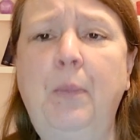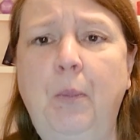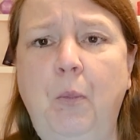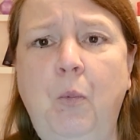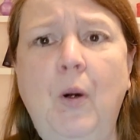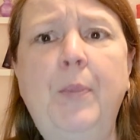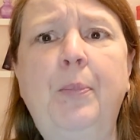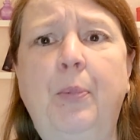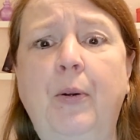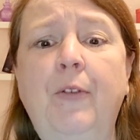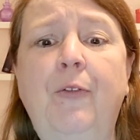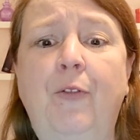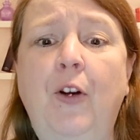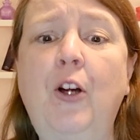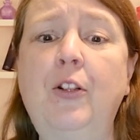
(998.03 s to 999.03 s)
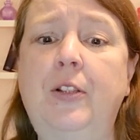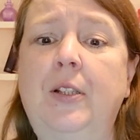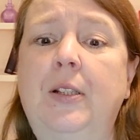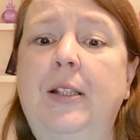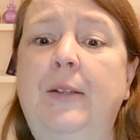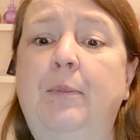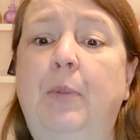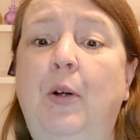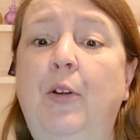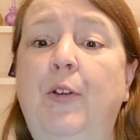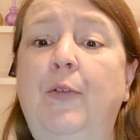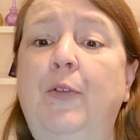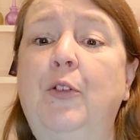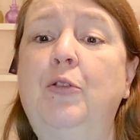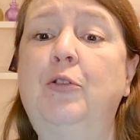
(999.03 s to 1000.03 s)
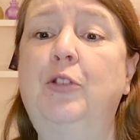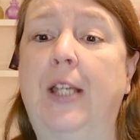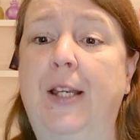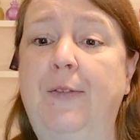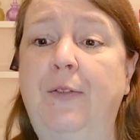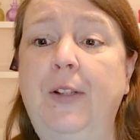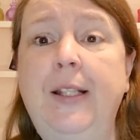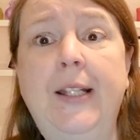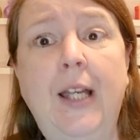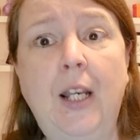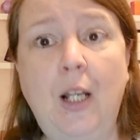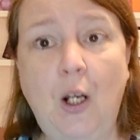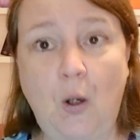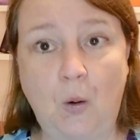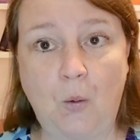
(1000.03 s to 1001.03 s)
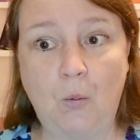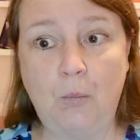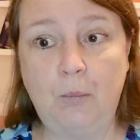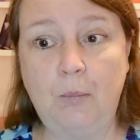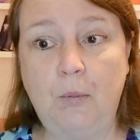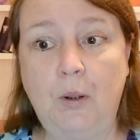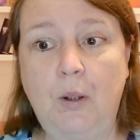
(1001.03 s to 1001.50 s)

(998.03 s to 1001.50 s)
would prefer to leave both of you safely at home,